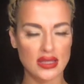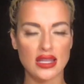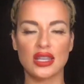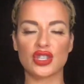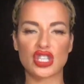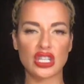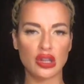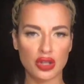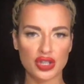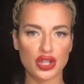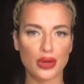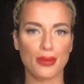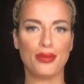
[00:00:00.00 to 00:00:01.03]
Like, she looked
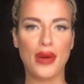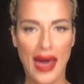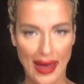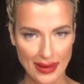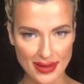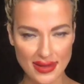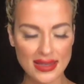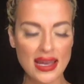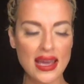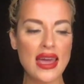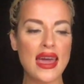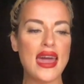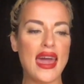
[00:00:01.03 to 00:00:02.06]
her best.
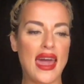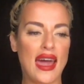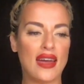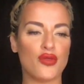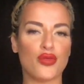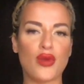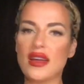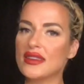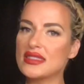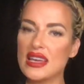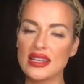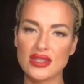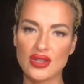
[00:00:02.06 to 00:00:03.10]
And right as
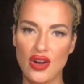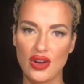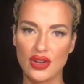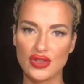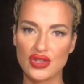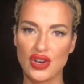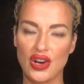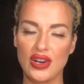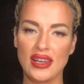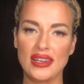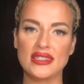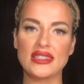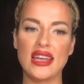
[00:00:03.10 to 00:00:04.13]
that song started,